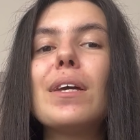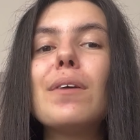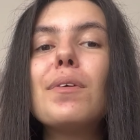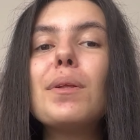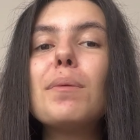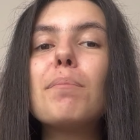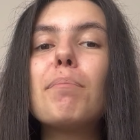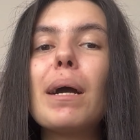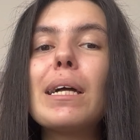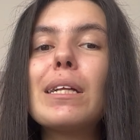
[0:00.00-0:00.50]

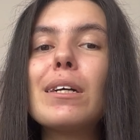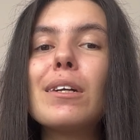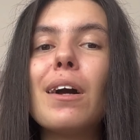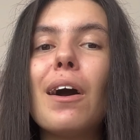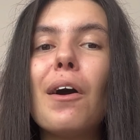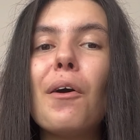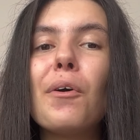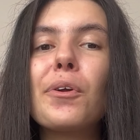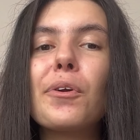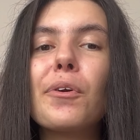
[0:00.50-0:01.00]
even better
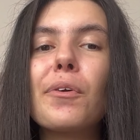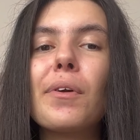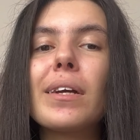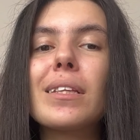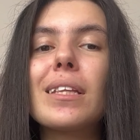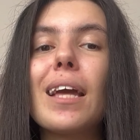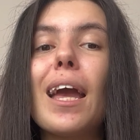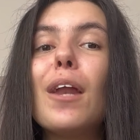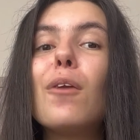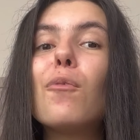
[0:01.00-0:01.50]

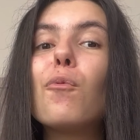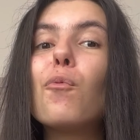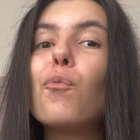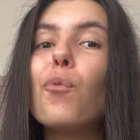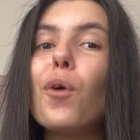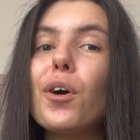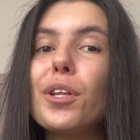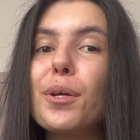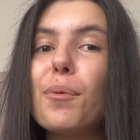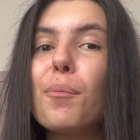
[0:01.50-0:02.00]
autocorrect, and
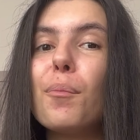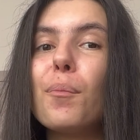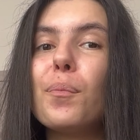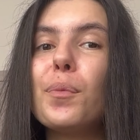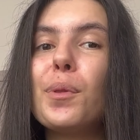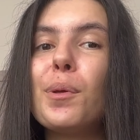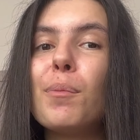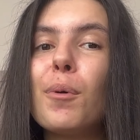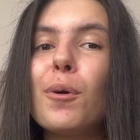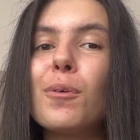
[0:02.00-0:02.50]
what I'm
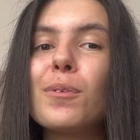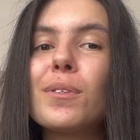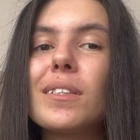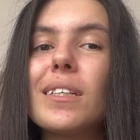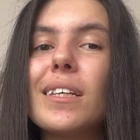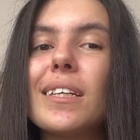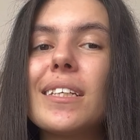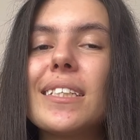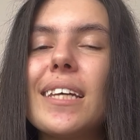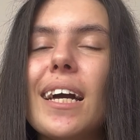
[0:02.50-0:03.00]
the most
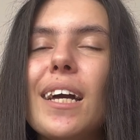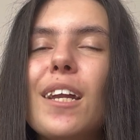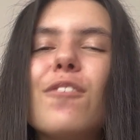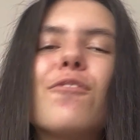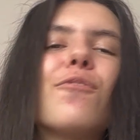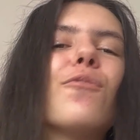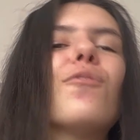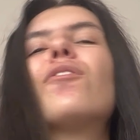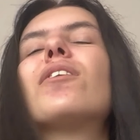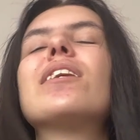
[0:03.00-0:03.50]

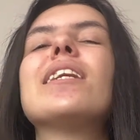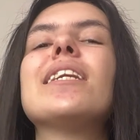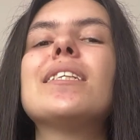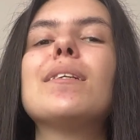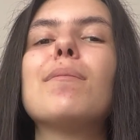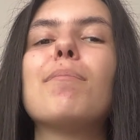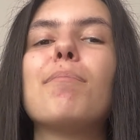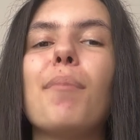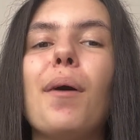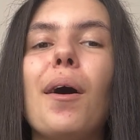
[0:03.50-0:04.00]
excited for is
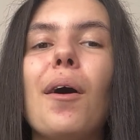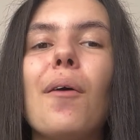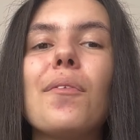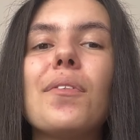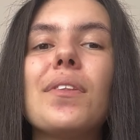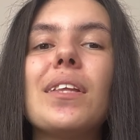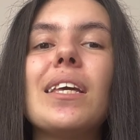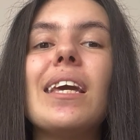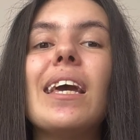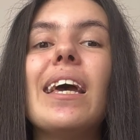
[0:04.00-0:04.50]

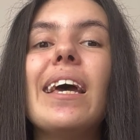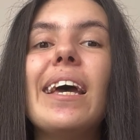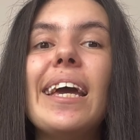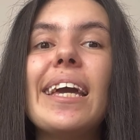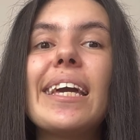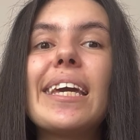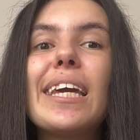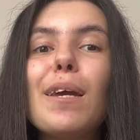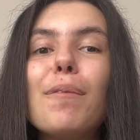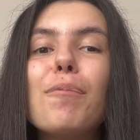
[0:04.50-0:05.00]
about the
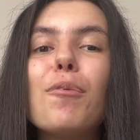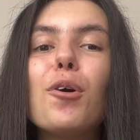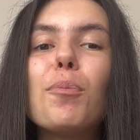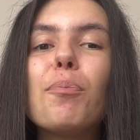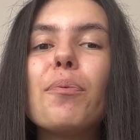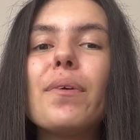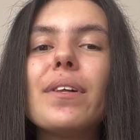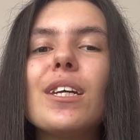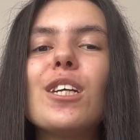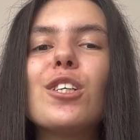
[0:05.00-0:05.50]

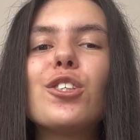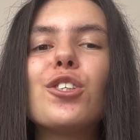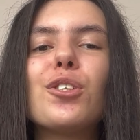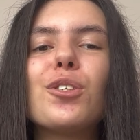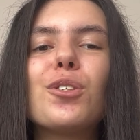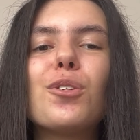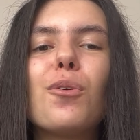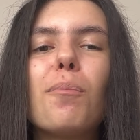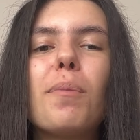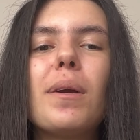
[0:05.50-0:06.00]
keyboard
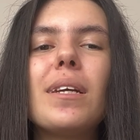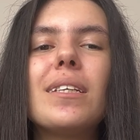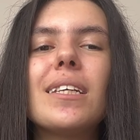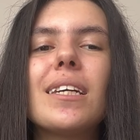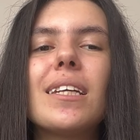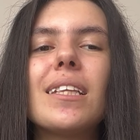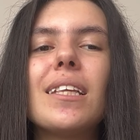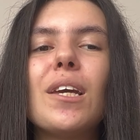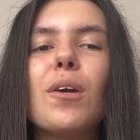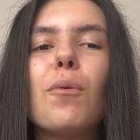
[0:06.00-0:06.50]
prediction. So
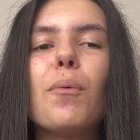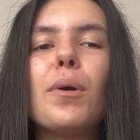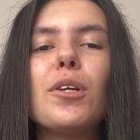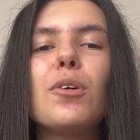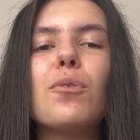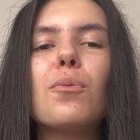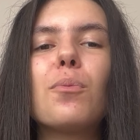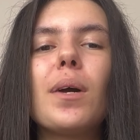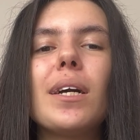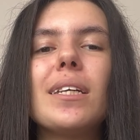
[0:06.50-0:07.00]
basically, when
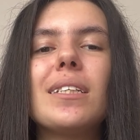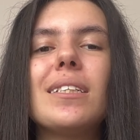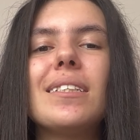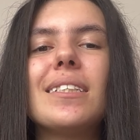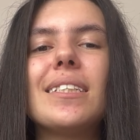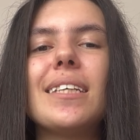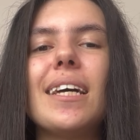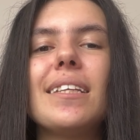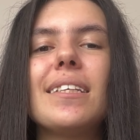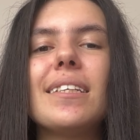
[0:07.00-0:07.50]
you're writing
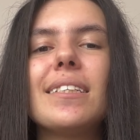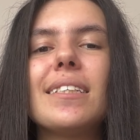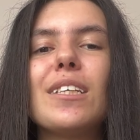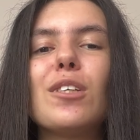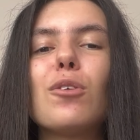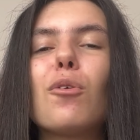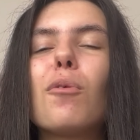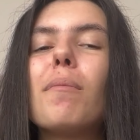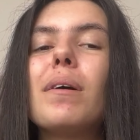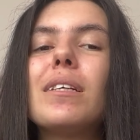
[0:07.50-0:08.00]

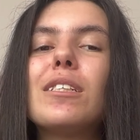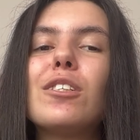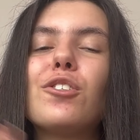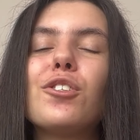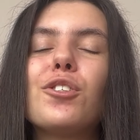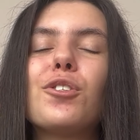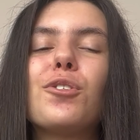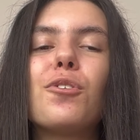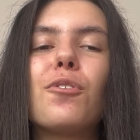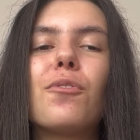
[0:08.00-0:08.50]
sentences or
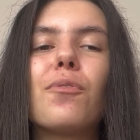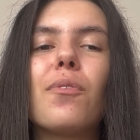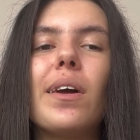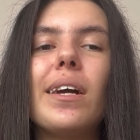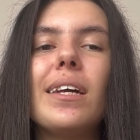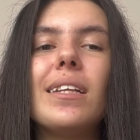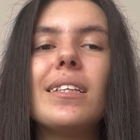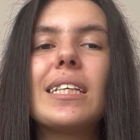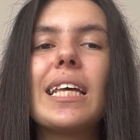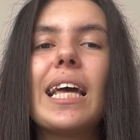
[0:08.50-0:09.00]
messages to your
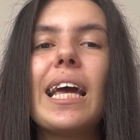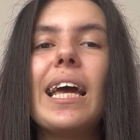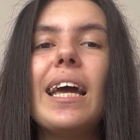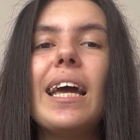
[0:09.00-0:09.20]
friends,